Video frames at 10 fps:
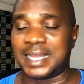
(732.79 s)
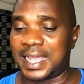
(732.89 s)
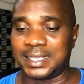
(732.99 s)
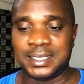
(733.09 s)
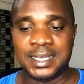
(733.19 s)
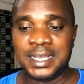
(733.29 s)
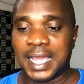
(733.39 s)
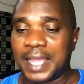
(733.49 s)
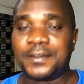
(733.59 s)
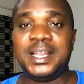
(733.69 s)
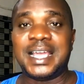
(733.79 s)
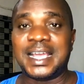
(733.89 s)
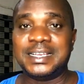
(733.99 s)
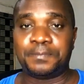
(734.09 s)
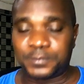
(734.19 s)
I really
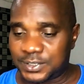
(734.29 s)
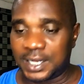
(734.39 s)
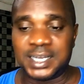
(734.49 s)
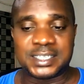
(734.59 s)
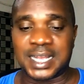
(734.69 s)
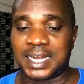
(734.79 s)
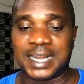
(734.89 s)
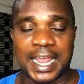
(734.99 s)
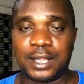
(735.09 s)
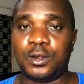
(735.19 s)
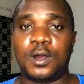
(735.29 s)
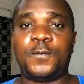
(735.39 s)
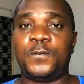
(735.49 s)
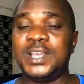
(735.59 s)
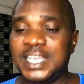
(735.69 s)
cherish and I
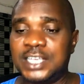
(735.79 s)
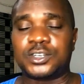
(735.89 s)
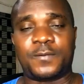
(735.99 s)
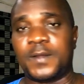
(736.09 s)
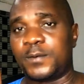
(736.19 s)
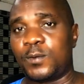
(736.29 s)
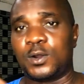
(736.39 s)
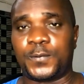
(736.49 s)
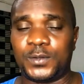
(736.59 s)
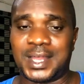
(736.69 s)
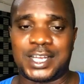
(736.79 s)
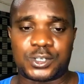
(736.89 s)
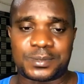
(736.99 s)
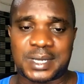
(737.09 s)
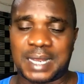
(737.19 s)
love each of every one of you that are
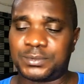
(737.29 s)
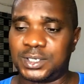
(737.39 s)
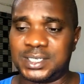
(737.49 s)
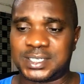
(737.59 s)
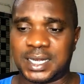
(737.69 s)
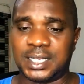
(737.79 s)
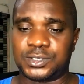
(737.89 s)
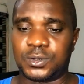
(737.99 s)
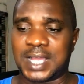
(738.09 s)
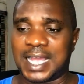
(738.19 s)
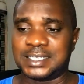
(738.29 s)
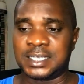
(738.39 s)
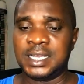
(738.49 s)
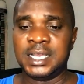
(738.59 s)
subscribed to this channel. So guys,